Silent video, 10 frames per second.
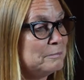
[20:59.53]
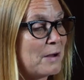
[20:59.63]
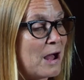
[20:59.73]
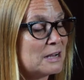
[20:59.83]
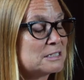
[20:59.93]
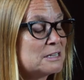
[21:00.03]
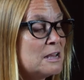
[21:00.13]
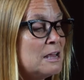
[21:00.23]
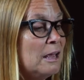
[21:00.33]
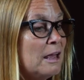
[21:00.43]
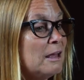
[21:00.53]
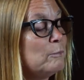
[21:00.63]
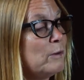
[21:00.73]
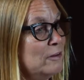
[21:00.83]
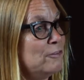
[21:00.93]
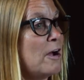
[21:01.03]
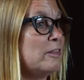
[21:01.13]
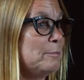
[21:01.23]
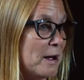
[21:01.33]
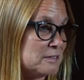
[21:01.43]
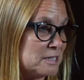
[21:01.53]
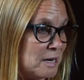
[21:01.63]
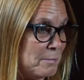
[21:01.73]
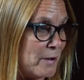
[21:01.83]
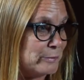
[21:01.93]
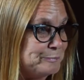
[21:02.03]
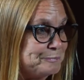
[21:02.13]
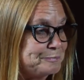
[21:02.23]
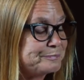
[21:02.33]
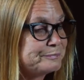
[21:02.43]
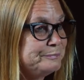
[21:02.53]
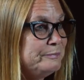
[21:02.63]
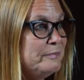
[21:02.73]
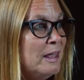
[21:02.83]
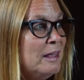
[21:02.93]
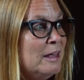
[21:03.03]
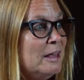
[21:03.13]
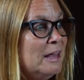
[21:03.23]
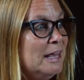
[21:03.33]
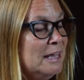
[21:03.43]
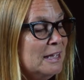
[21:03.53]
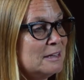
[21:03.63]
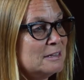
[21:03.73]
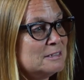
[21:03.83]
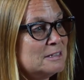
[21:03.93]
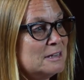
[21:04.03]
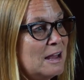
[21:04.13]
box and wait for all the pucks to come out. And